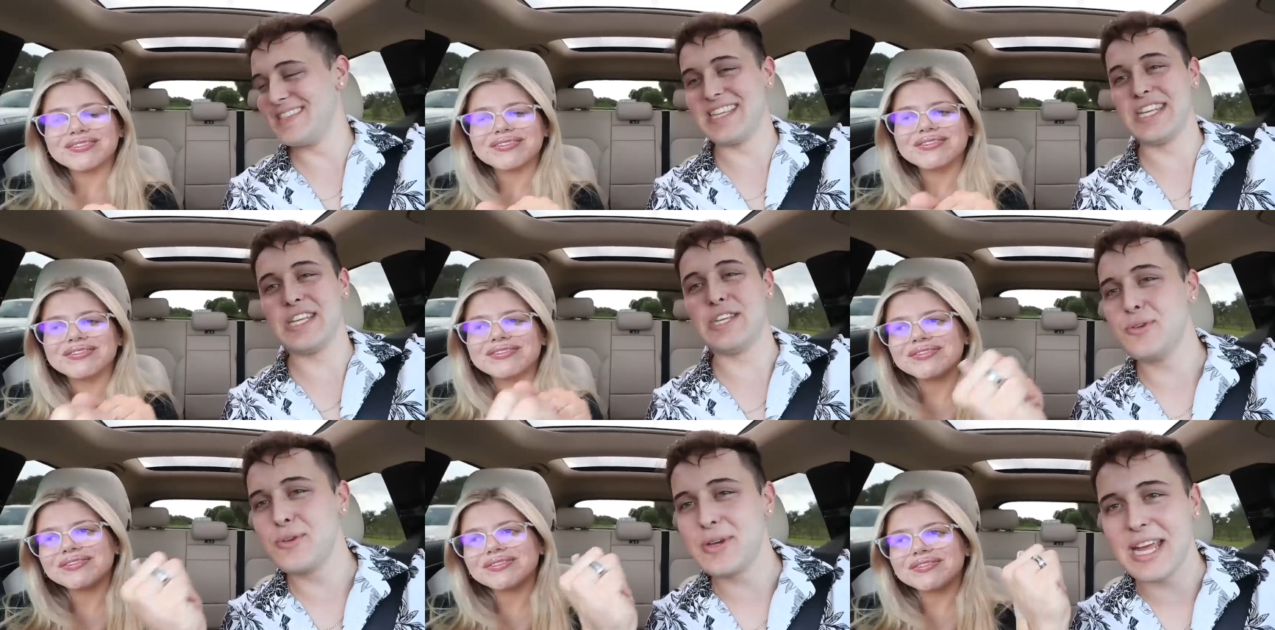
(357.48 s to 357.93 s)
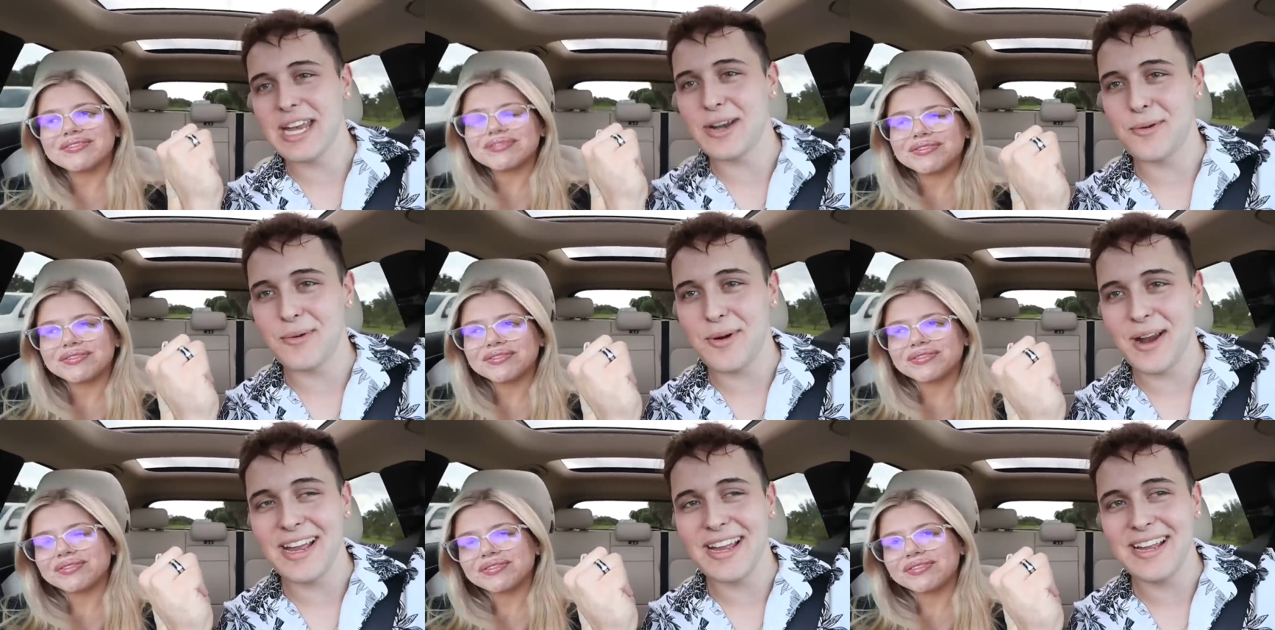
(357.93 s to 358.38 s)
Speaker 1: Did you get
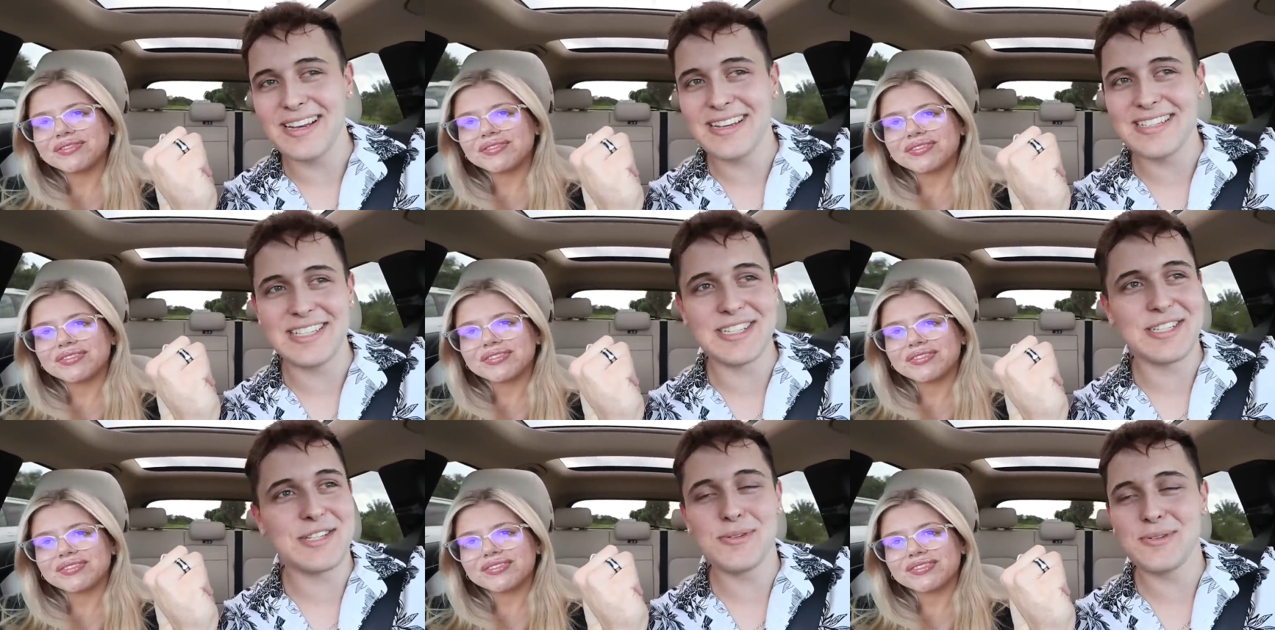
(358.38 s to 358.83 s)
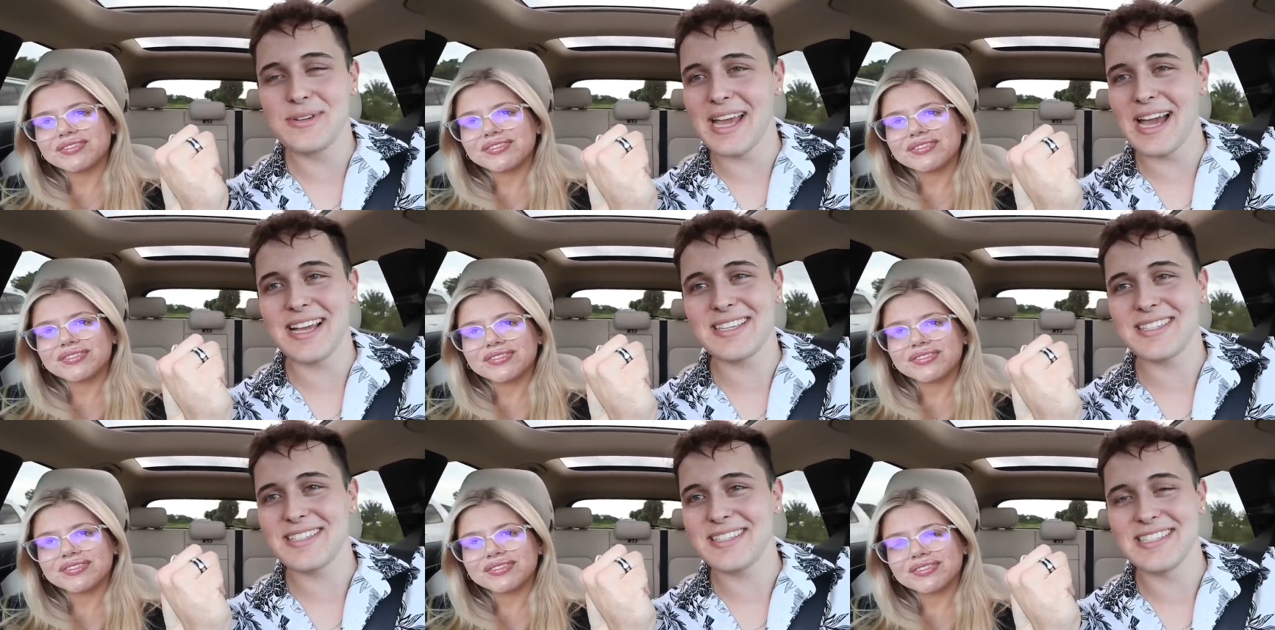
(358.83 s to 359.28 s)
it right? Did you
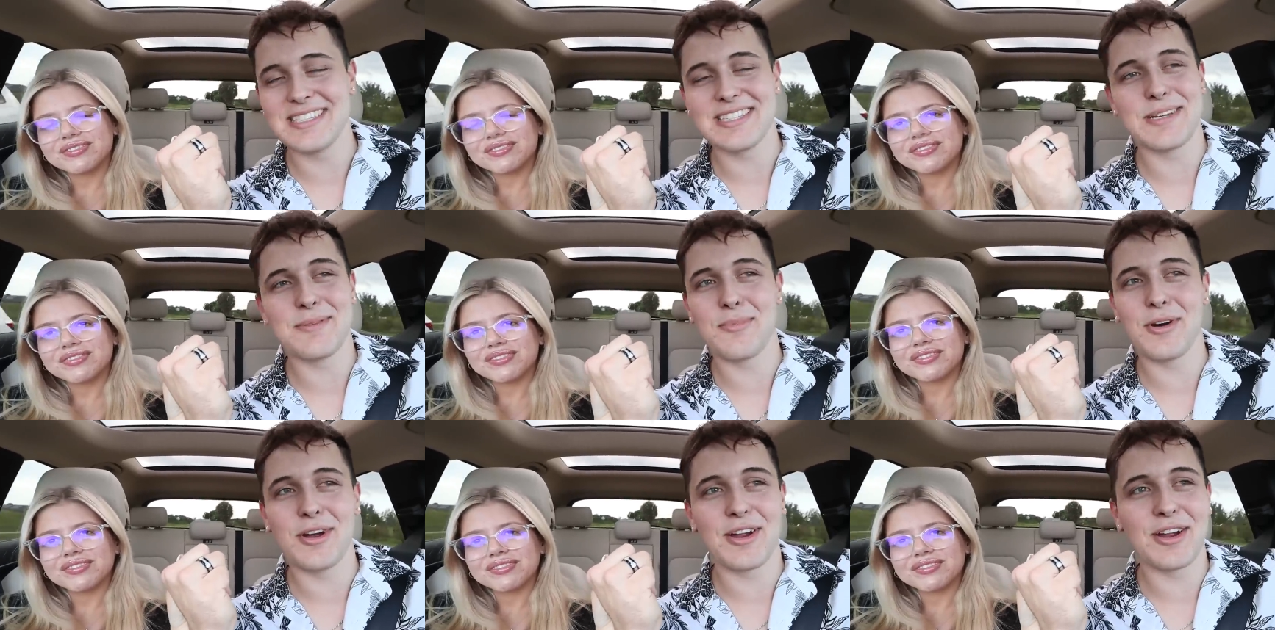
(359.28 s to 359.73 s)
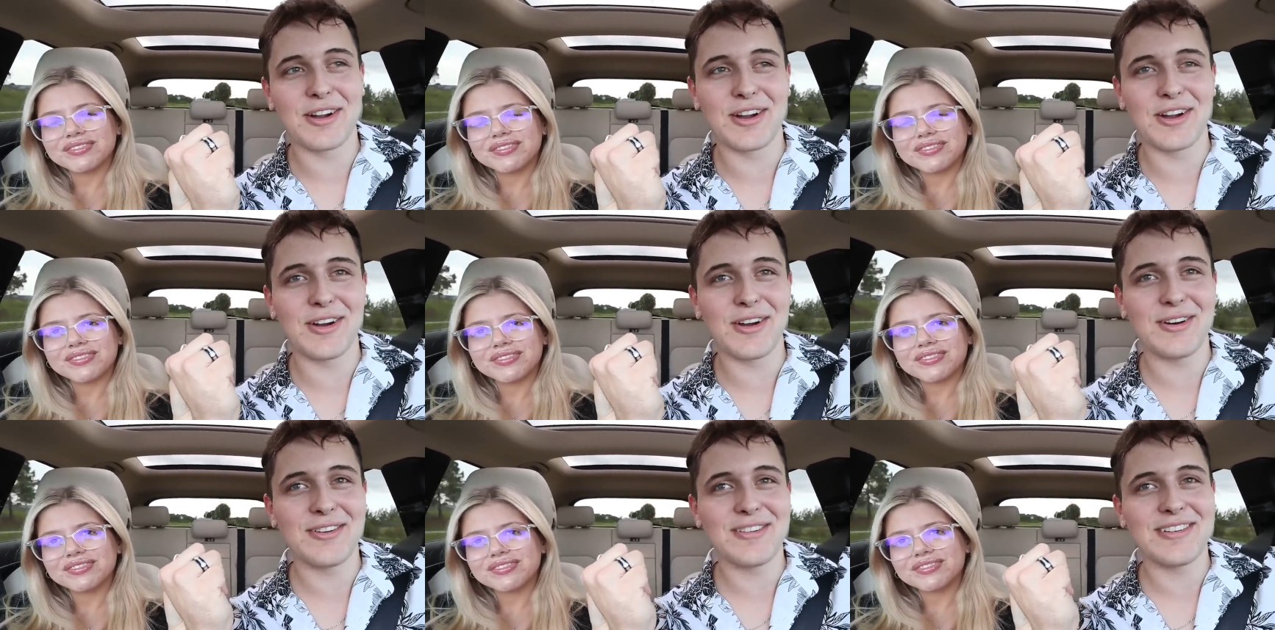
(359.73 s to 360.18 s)
guess? Is it a boy or a
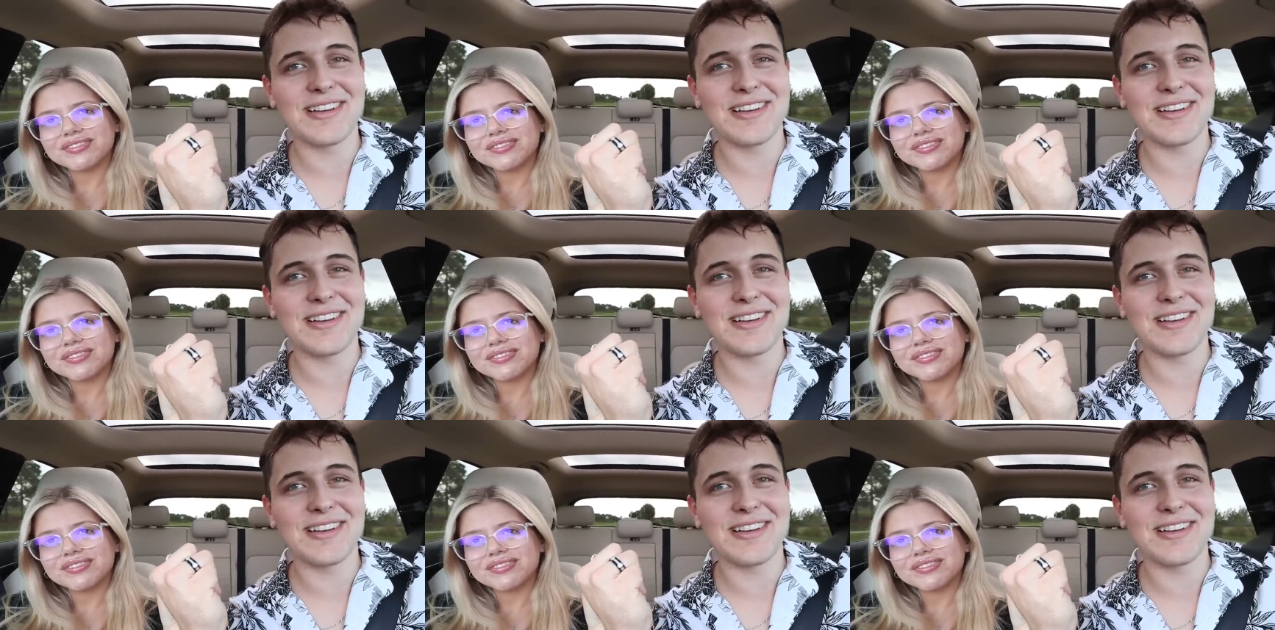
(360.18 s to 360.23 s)
girl?